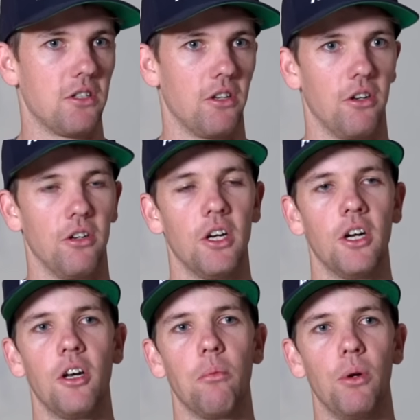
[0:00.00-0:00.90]
So
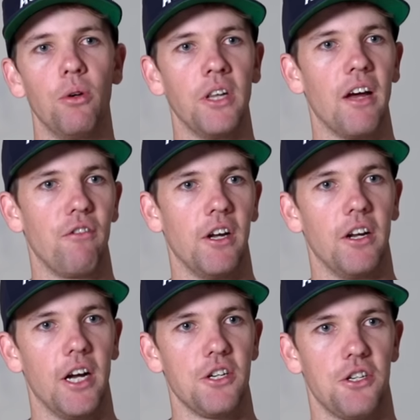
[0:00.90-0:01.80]
building that
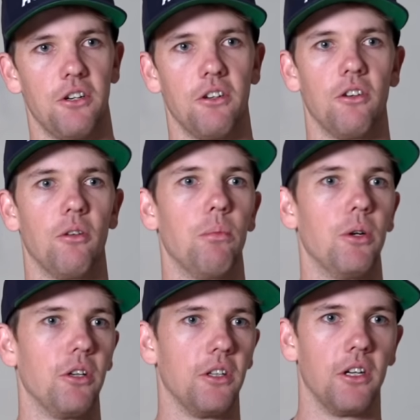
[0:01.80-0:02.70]
foundation or
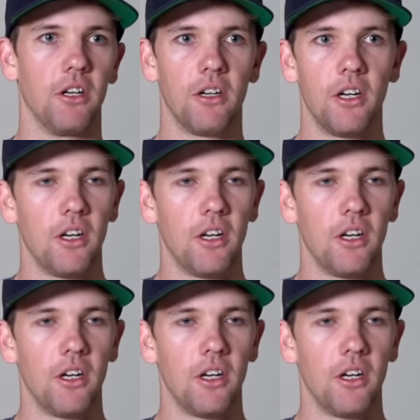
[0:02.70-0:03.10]
building the